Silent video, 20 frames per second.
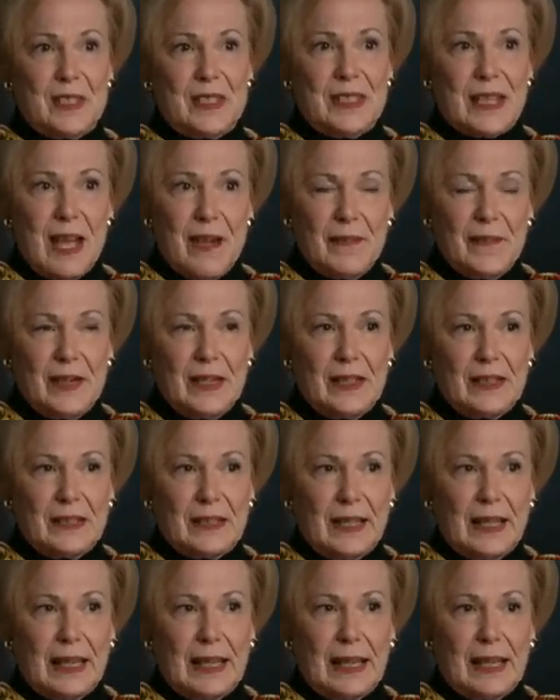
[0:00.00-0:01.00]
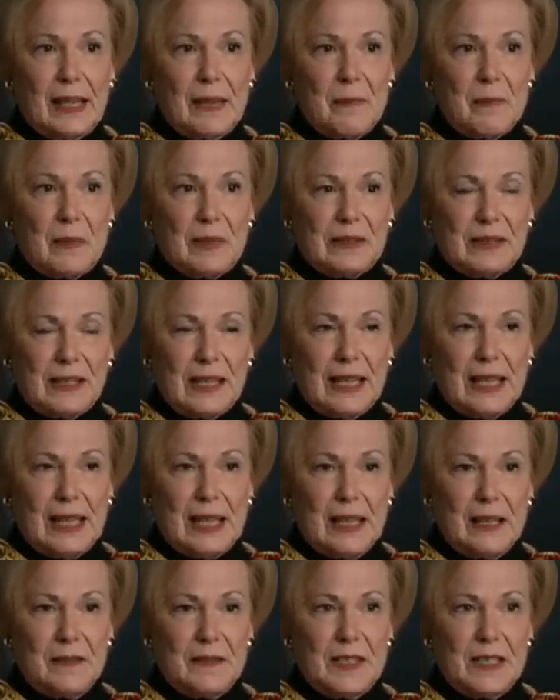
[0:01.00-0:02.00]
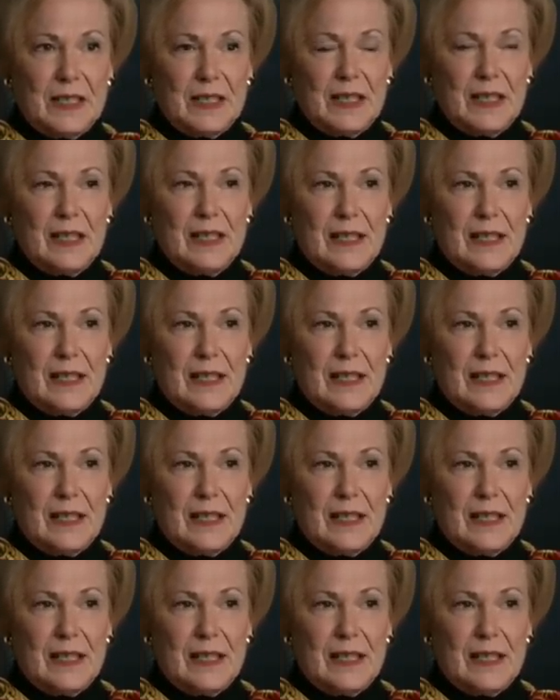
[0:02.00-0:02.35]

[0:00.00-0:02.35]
definitely believed